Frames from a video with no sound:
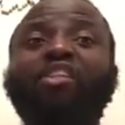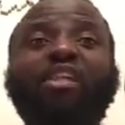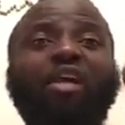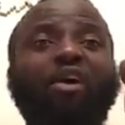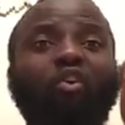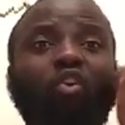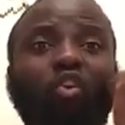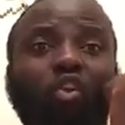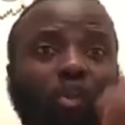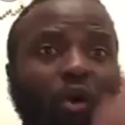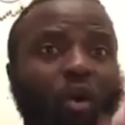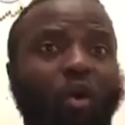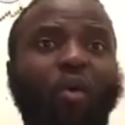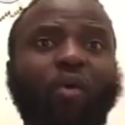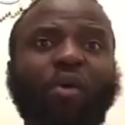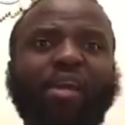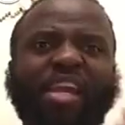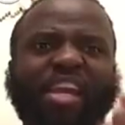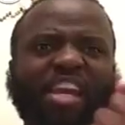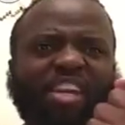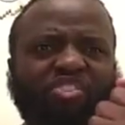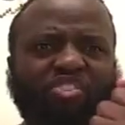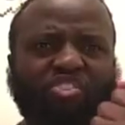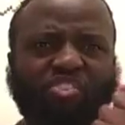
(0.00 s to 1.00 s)
The
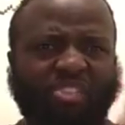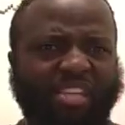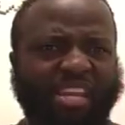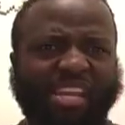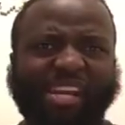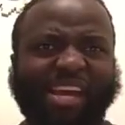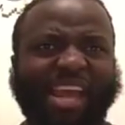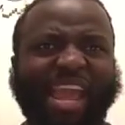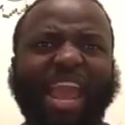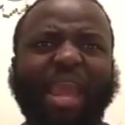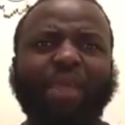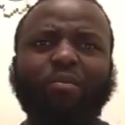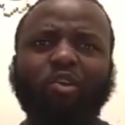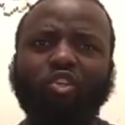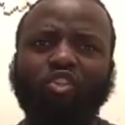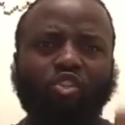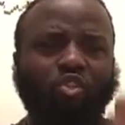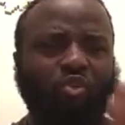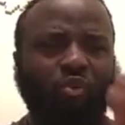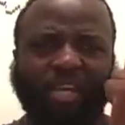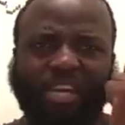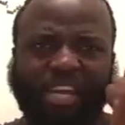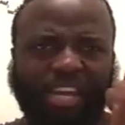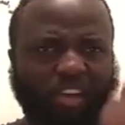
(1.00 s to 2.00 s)
Lord is still able
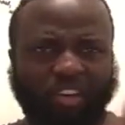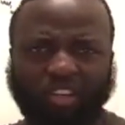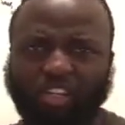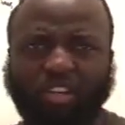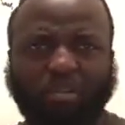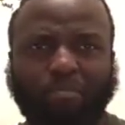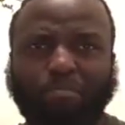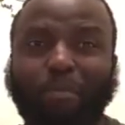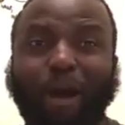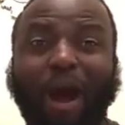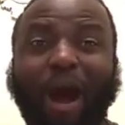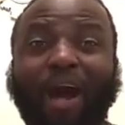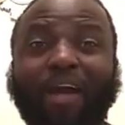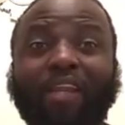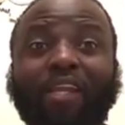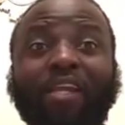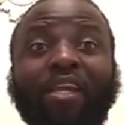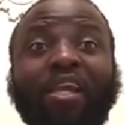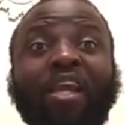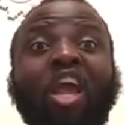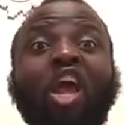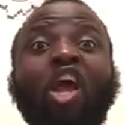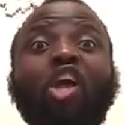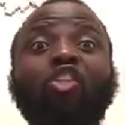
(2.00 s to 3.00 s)
to heal your
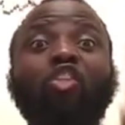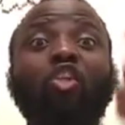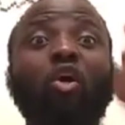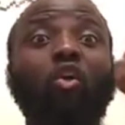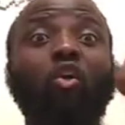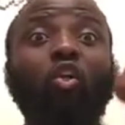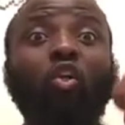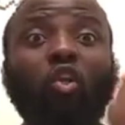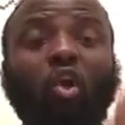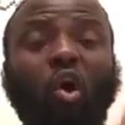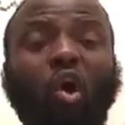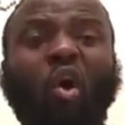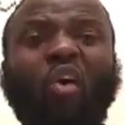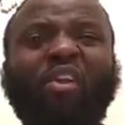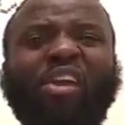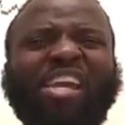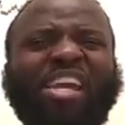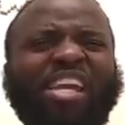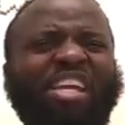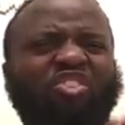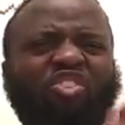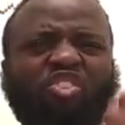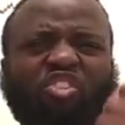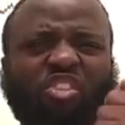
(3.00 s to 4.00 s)
body. The
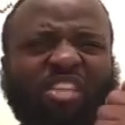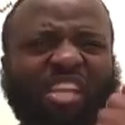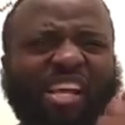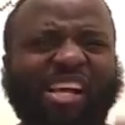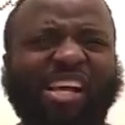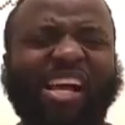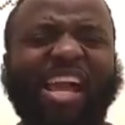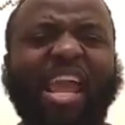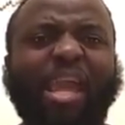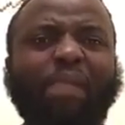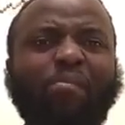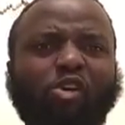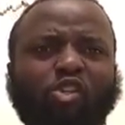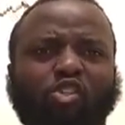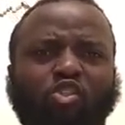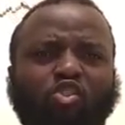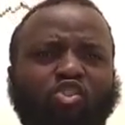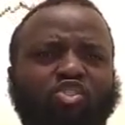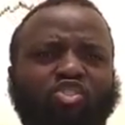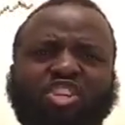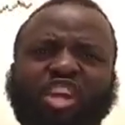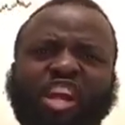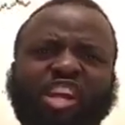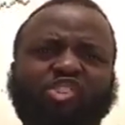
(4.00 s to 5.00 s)
Lord is still able
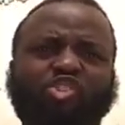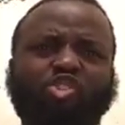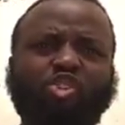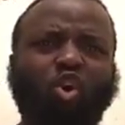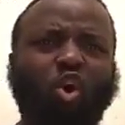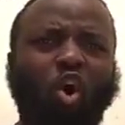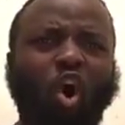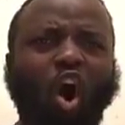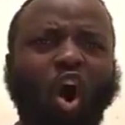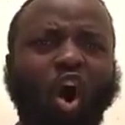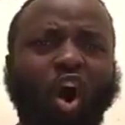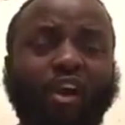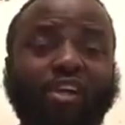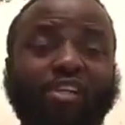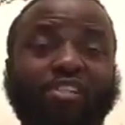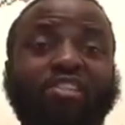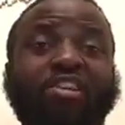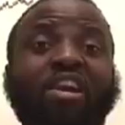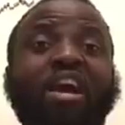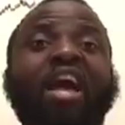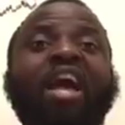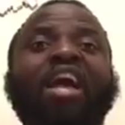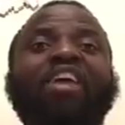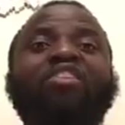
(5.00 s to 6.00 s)
to change your
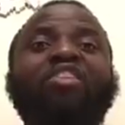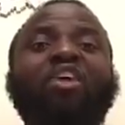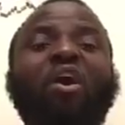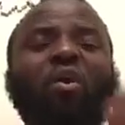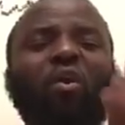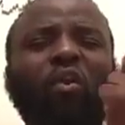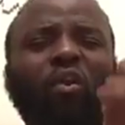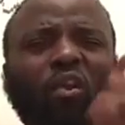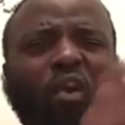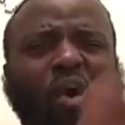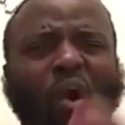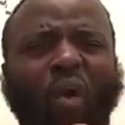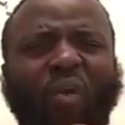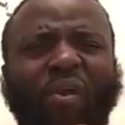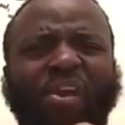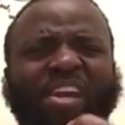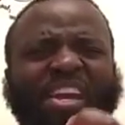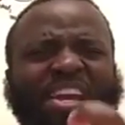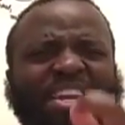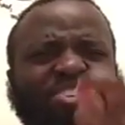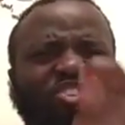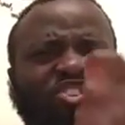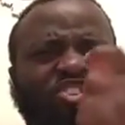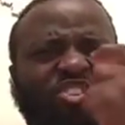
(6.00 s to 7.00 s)
heart. The
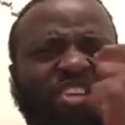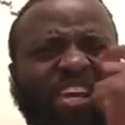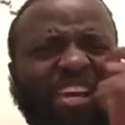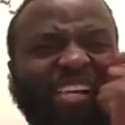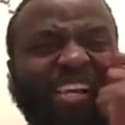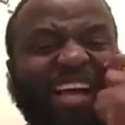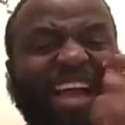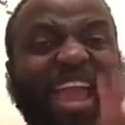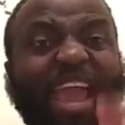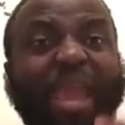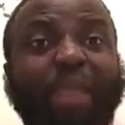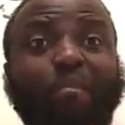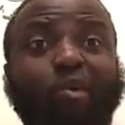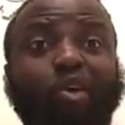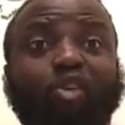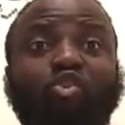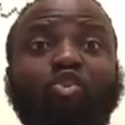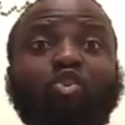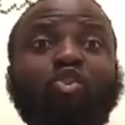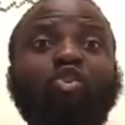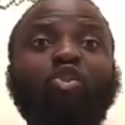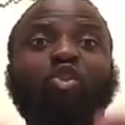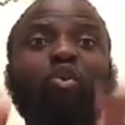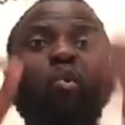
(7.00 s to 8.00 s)
Lord, he's still able
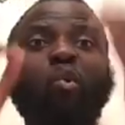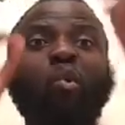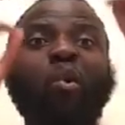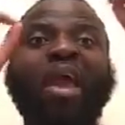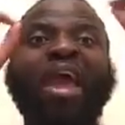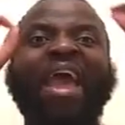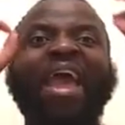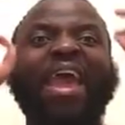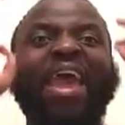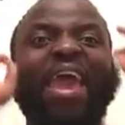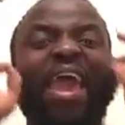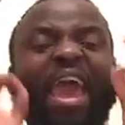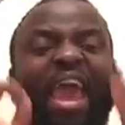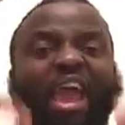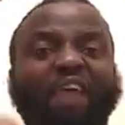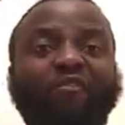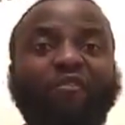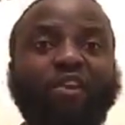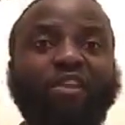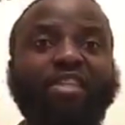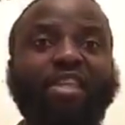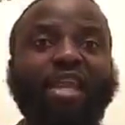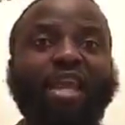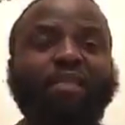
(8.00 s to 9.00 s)
to do
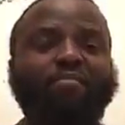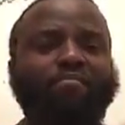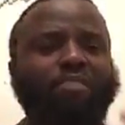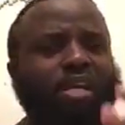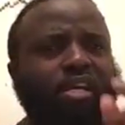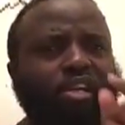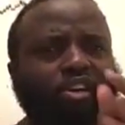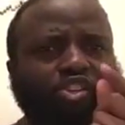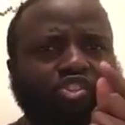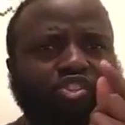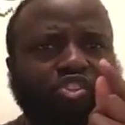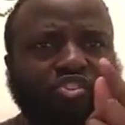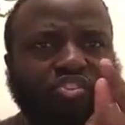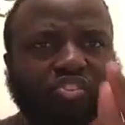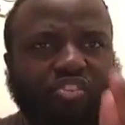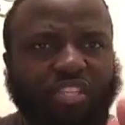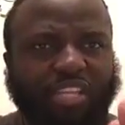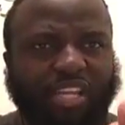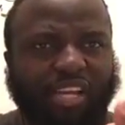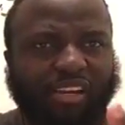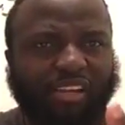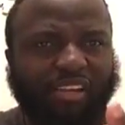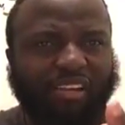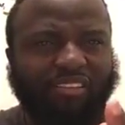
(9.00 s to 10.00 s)
everything, because you're
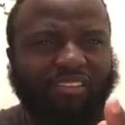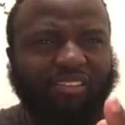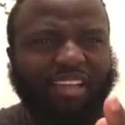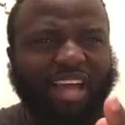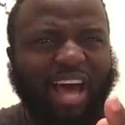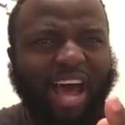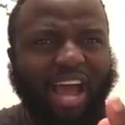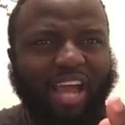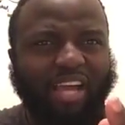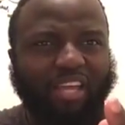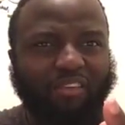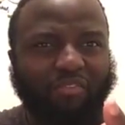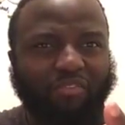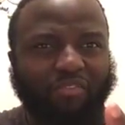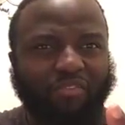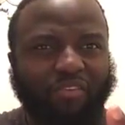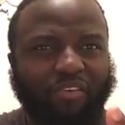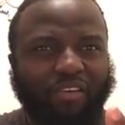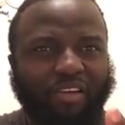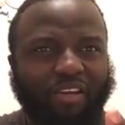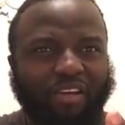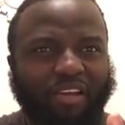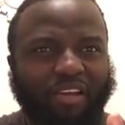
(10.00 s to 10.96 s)
still alive.